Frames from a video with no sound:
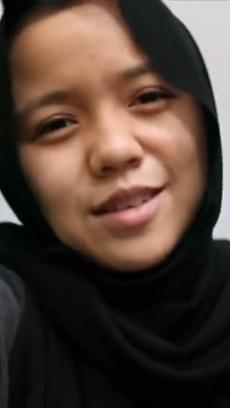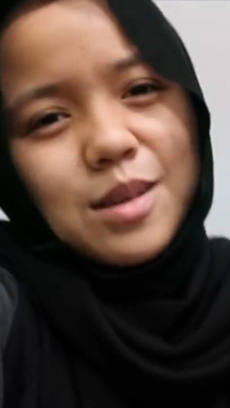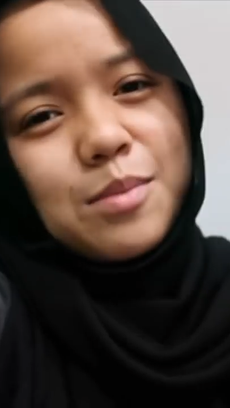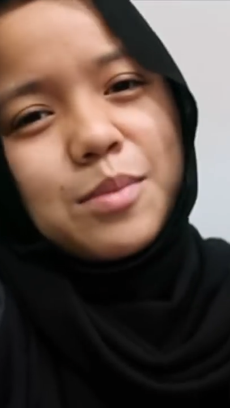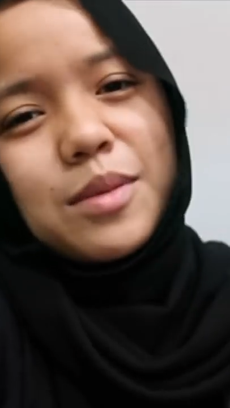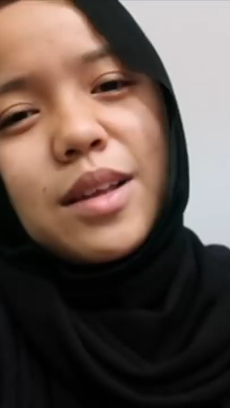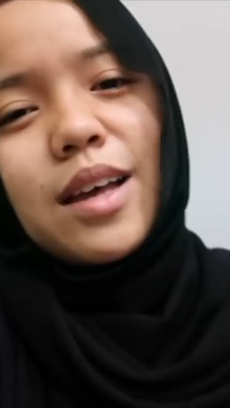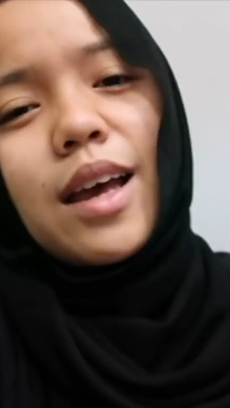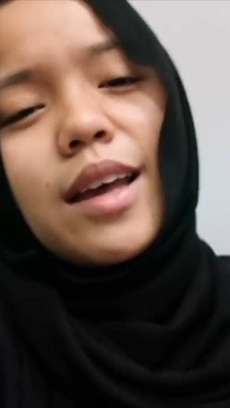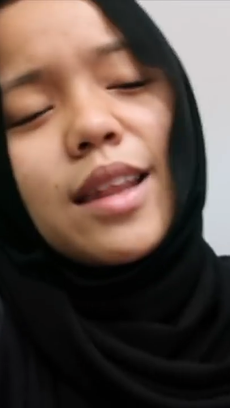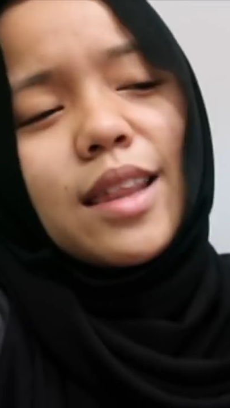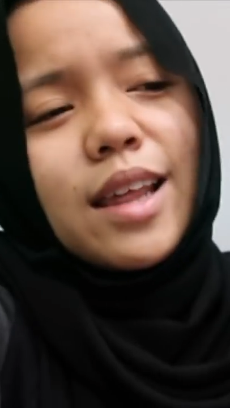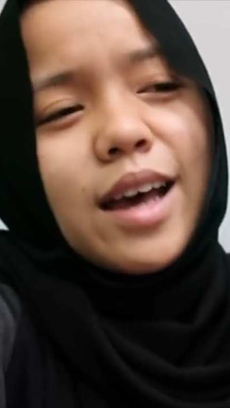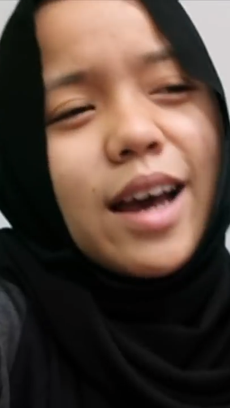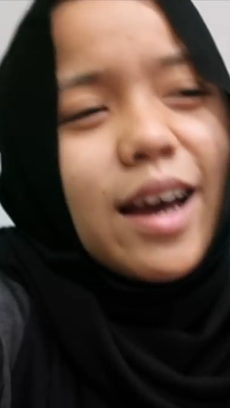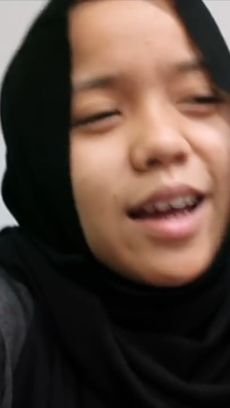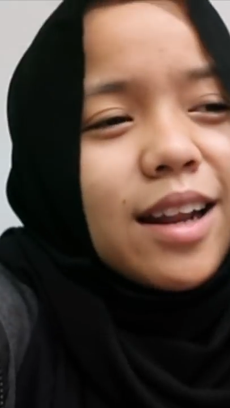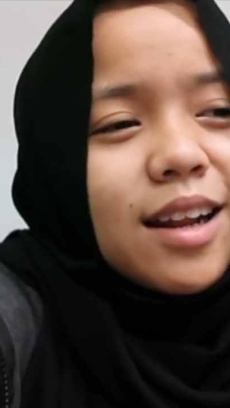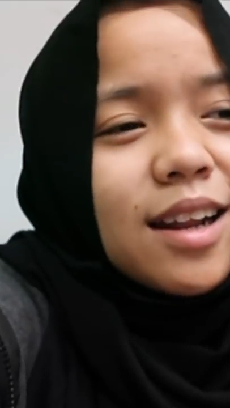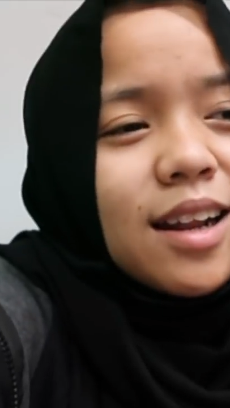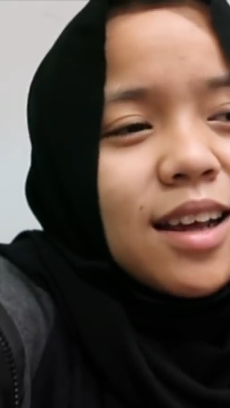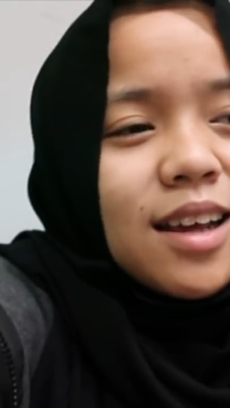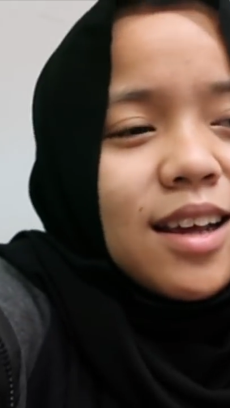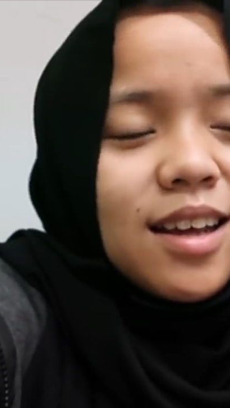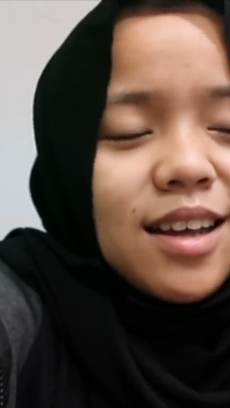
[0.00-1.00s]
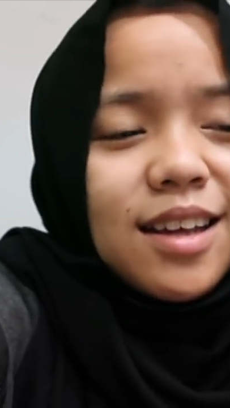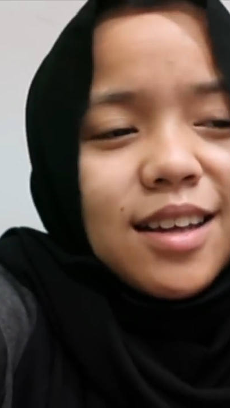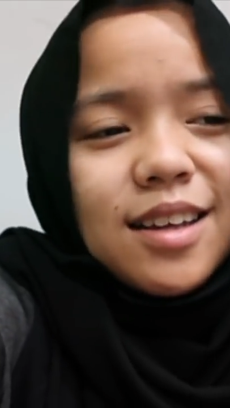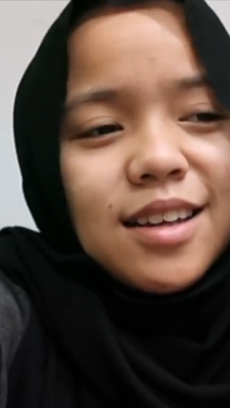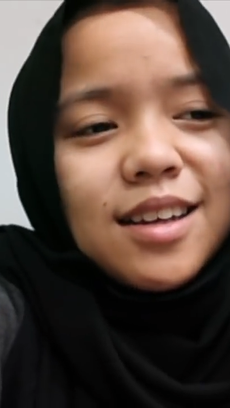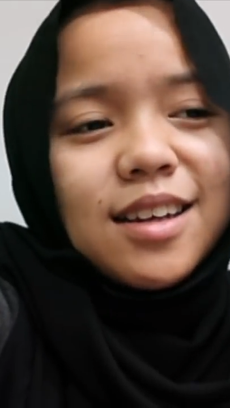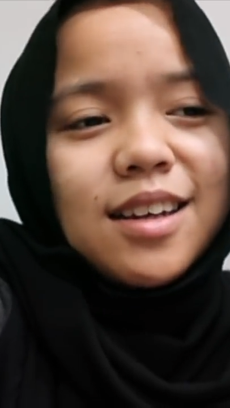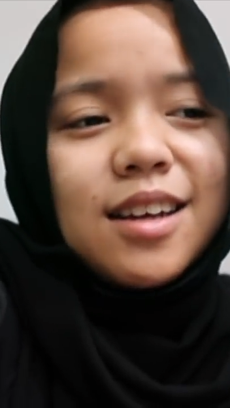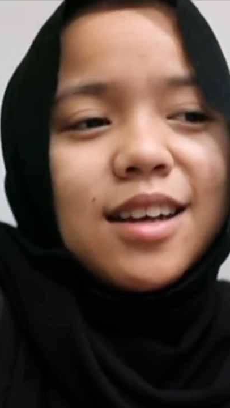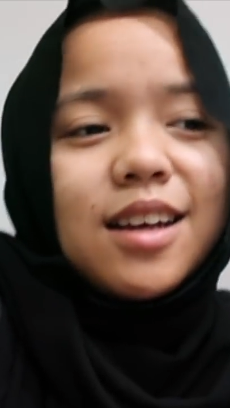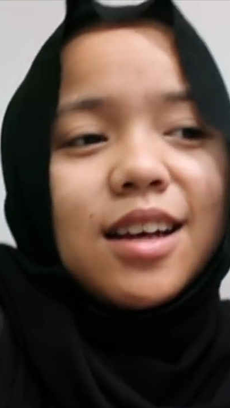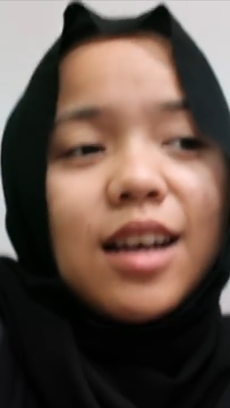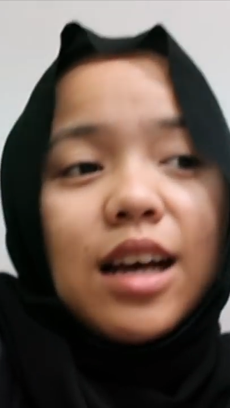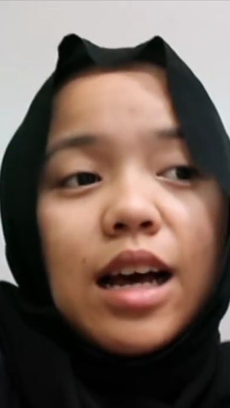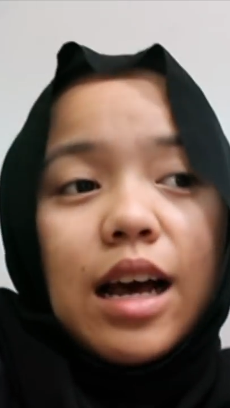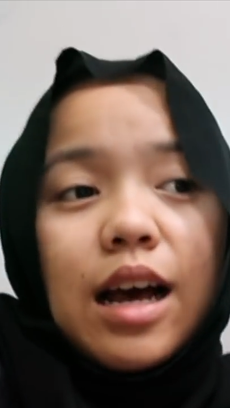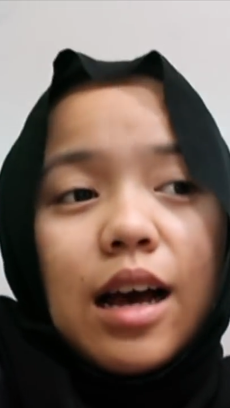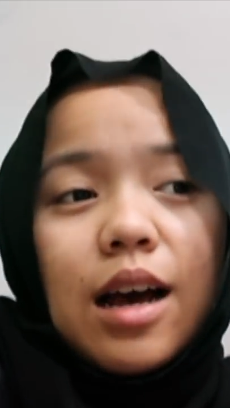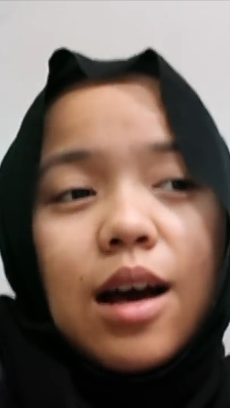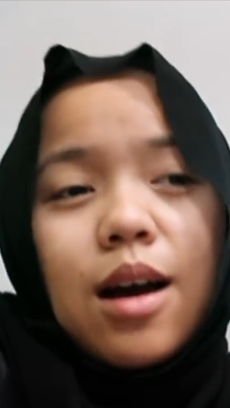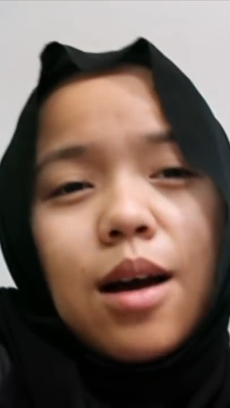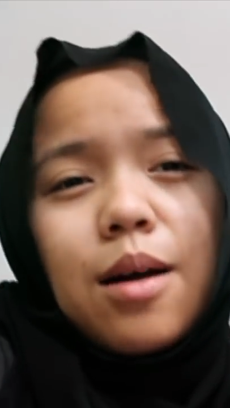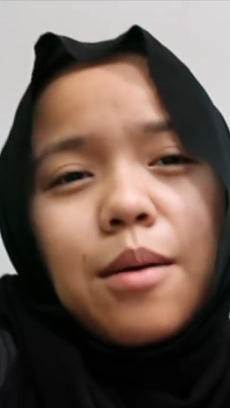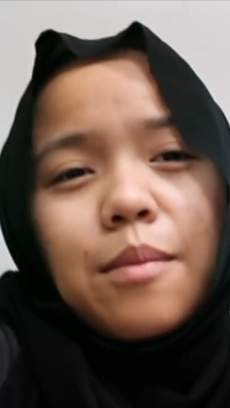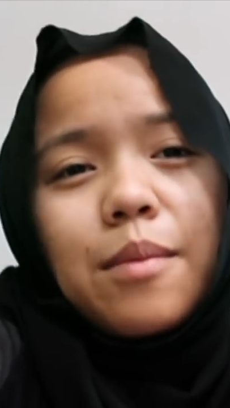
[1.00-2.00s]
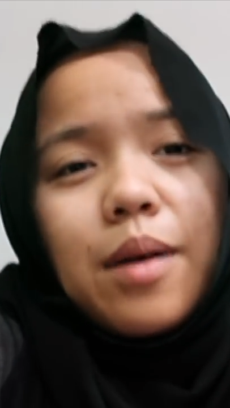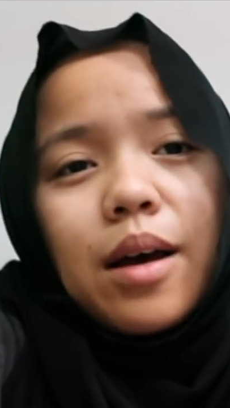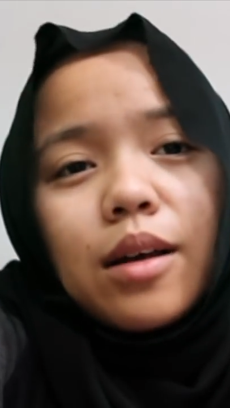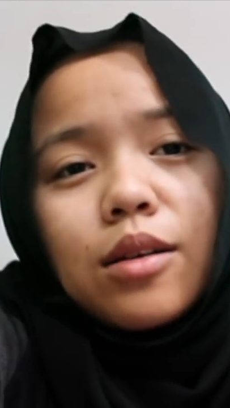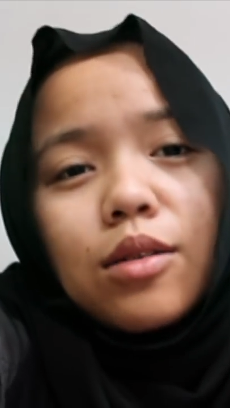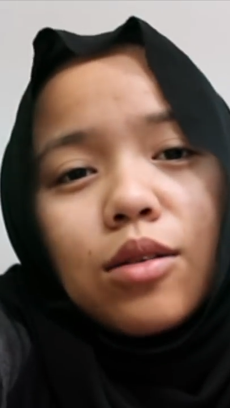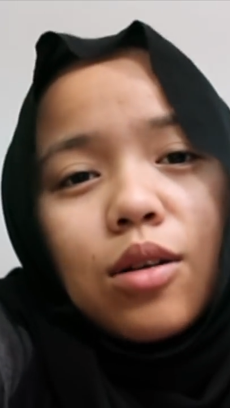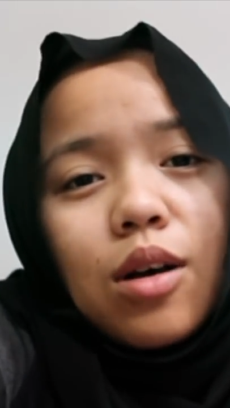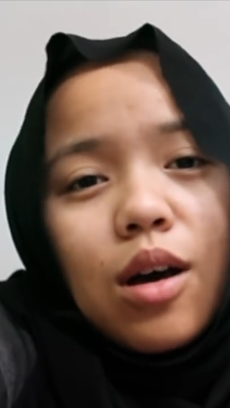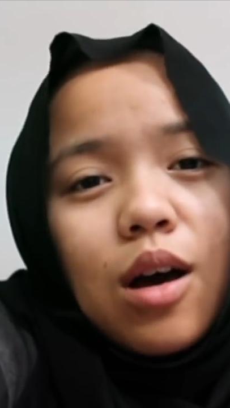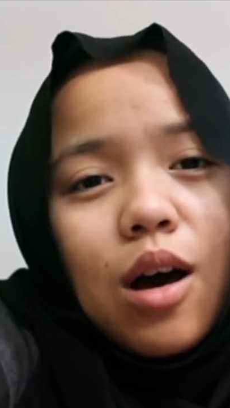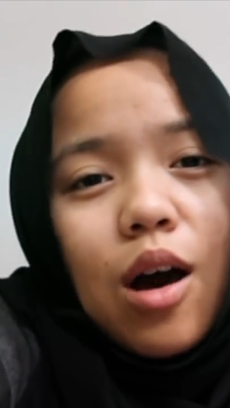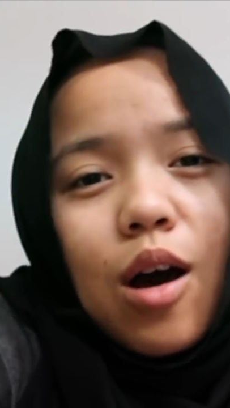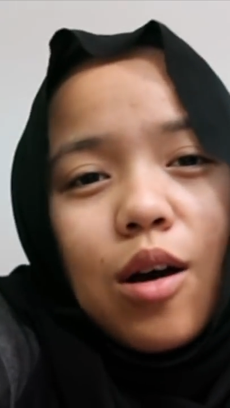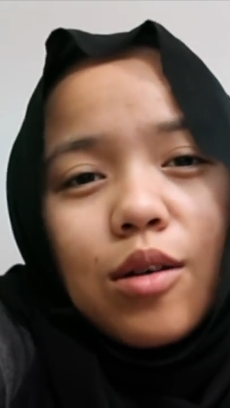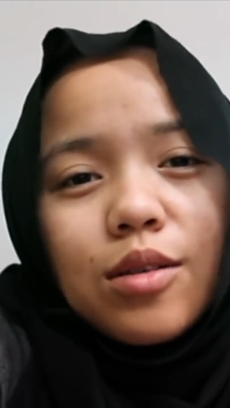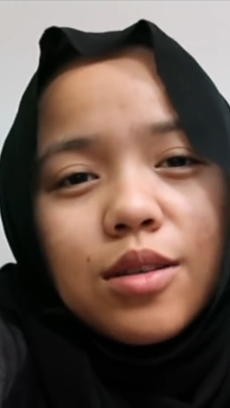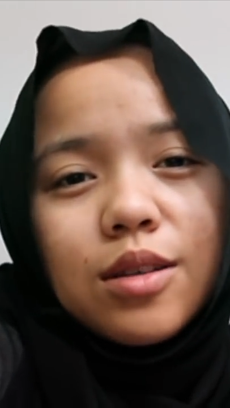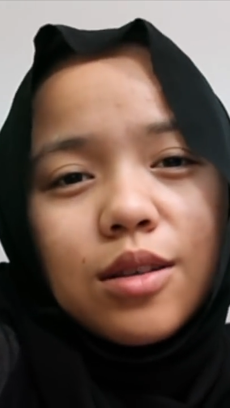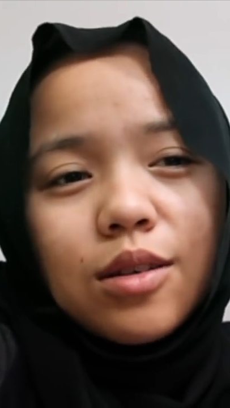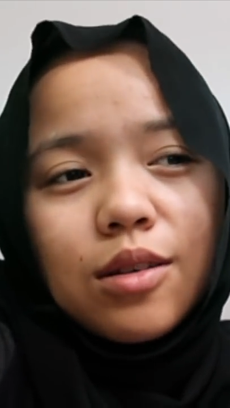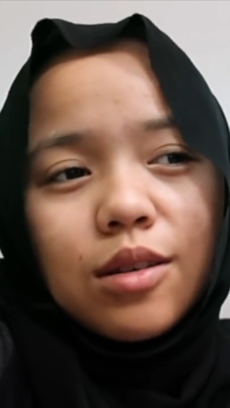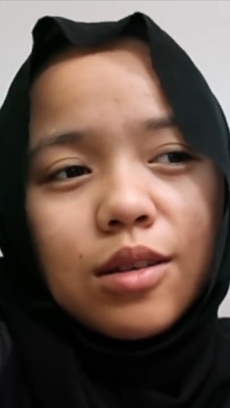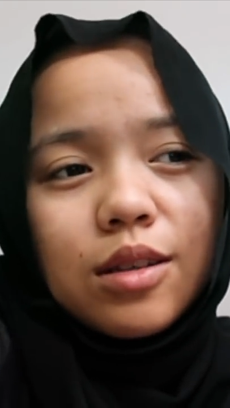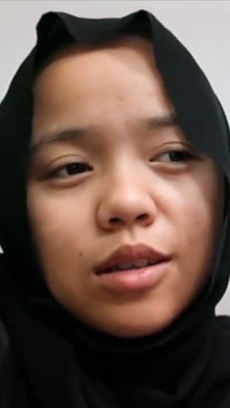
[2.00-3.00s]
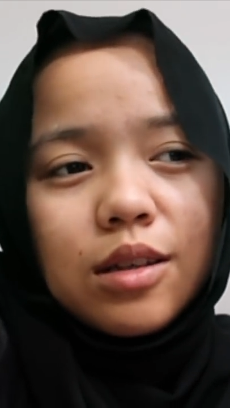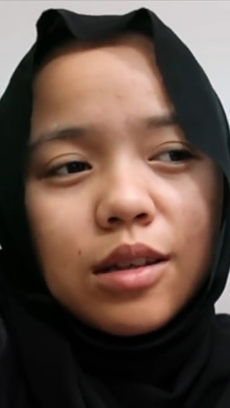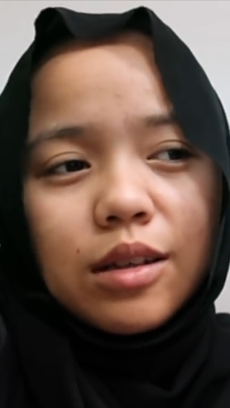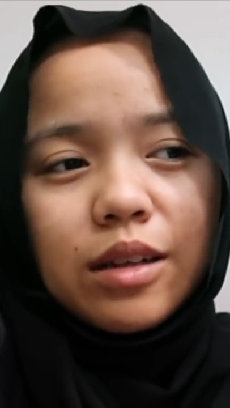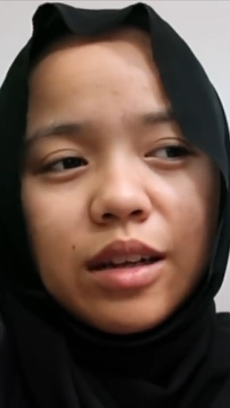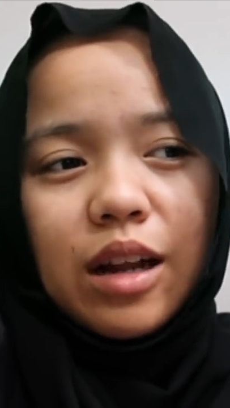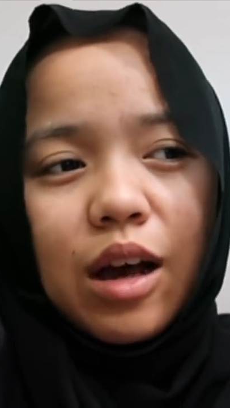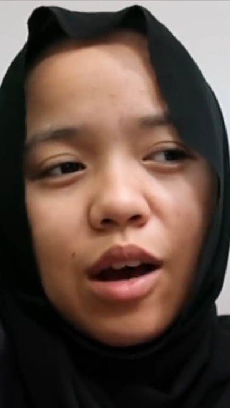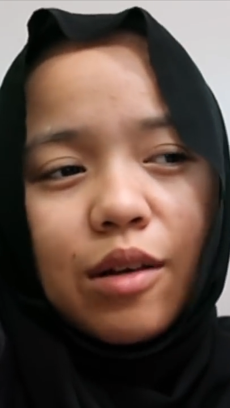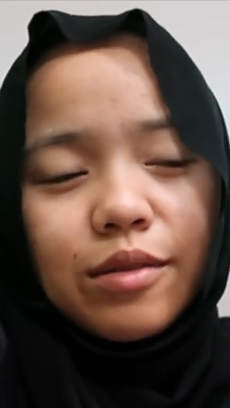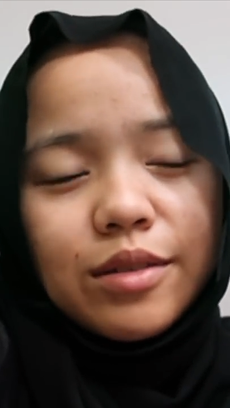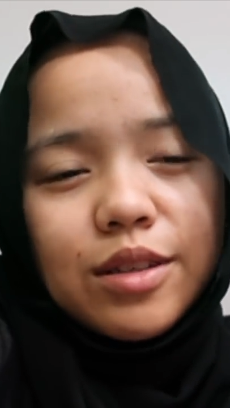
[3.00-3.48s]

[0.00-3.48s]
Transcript: something like that. I don't know how it's gonna turn out.